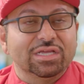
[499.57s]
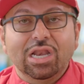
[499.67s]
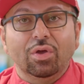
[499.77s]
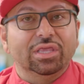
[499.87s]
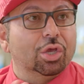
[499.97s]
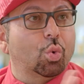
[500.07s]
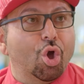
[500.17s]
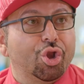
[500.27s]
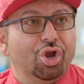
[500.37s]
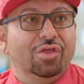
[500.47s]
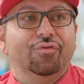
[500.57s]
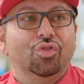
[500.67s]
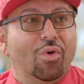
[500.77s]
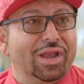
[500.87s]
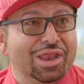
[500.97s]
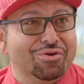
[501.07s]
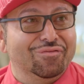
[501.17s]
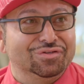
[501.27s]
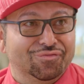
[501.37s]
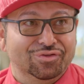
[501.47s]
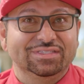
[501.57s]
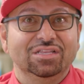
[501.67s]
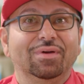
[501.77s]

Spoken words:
I know I get quoted only for the one area of diversity,